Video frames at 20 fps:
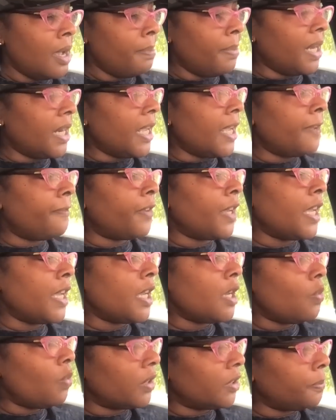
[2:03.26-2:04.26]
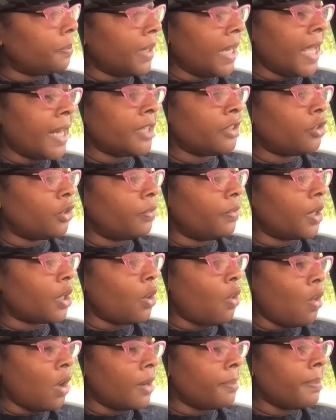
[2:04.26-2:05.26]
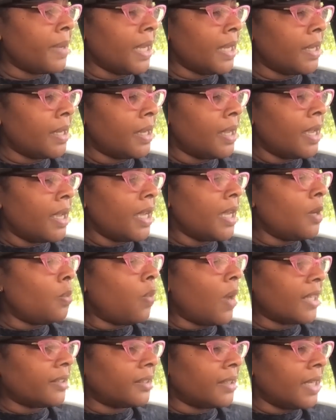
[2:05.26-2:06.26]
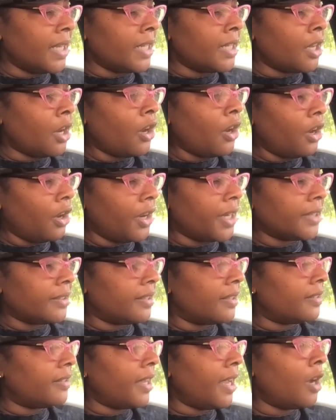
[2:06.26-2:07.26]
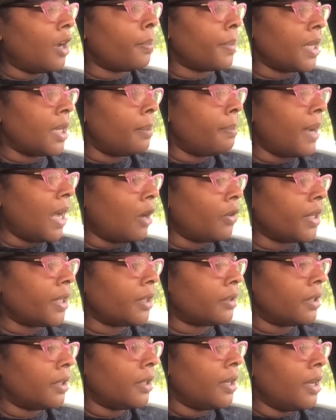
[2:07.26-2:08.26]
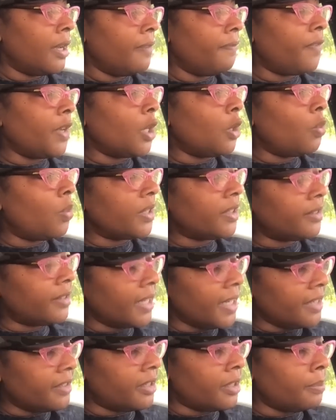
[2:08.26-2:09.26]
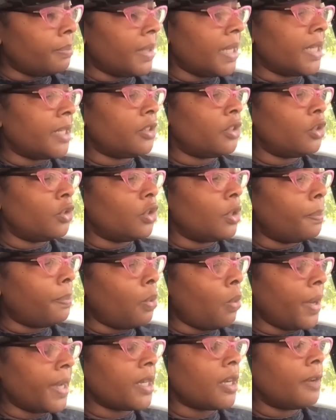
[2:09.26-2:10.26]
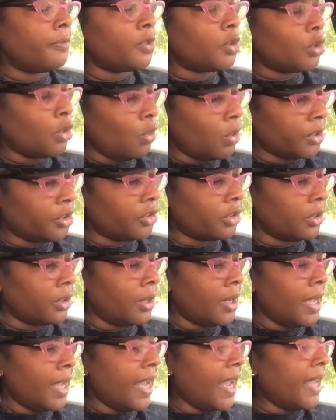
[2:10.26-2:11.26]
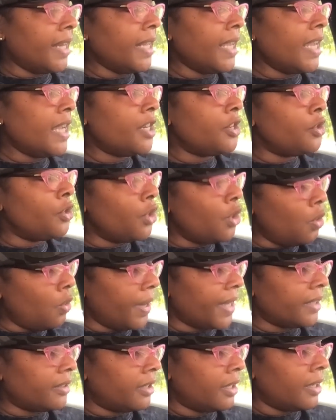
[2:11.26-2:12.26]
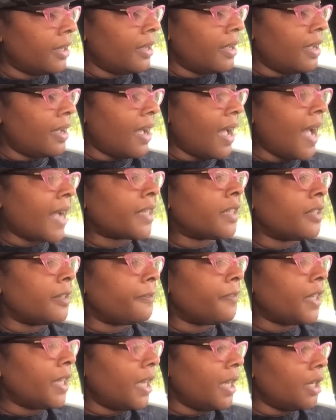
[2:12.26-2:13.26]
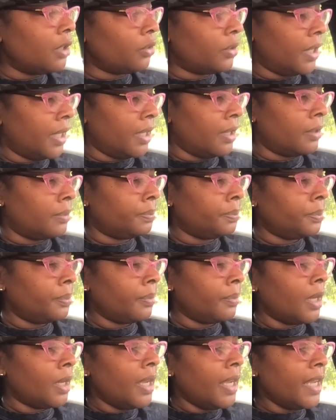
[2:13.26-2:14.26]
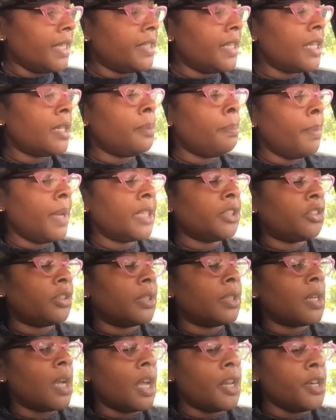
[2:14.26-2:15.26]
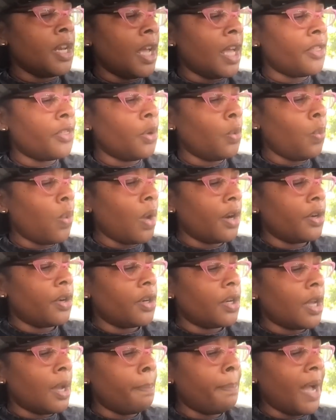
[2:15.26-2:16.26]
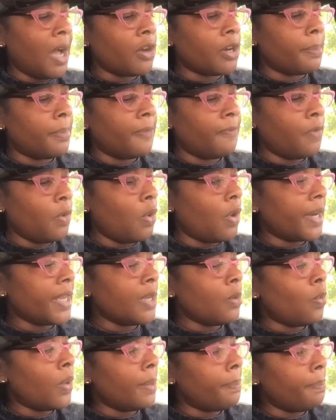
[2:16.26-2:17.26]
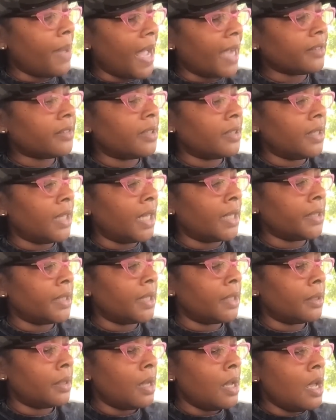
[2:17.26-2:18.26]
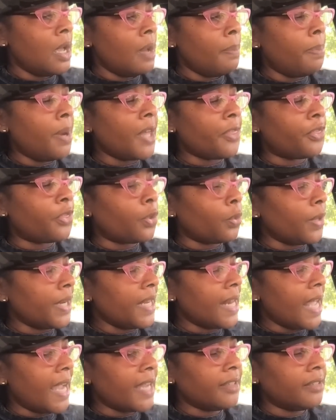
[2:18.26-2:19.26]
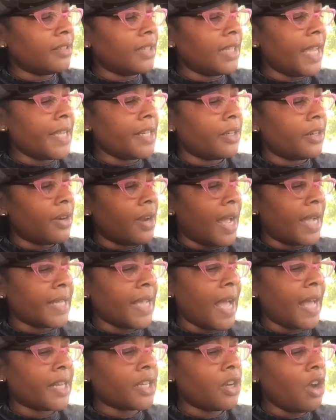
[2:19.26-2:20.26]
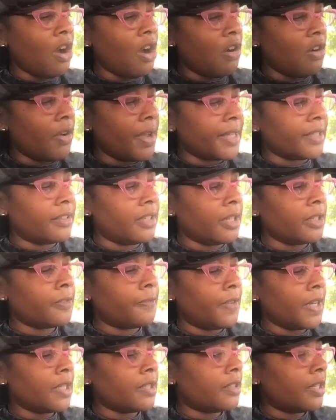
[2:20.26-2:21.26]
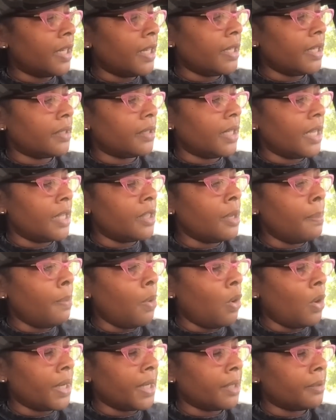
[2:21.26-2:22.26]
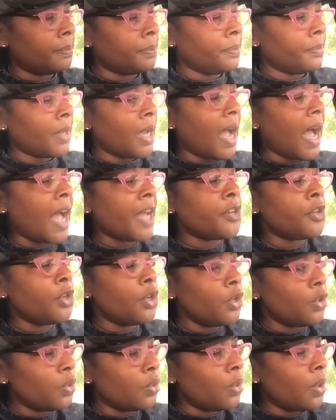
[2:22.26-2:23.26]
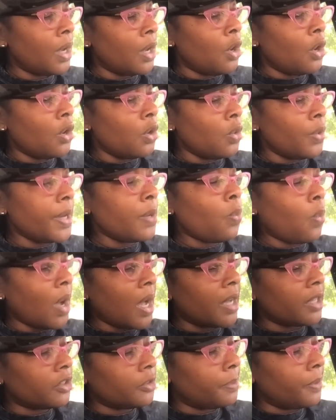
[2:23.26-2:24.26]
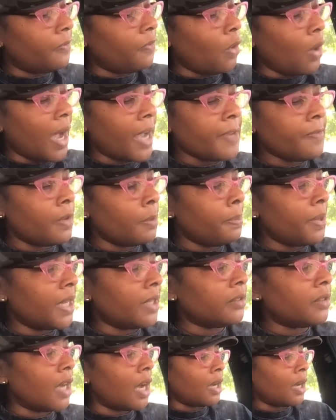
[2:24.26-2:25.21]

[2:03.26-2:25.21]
But if he was planning to record me, he wasn't in a hurry to tell me about it. Phil was teasing me to the point of torture, and he knew it. I could have killed him. He didn't mention another word about it before he went back to London. But 3 days later, I got a call at 6:15 in the morning. I knew who it was before I even picked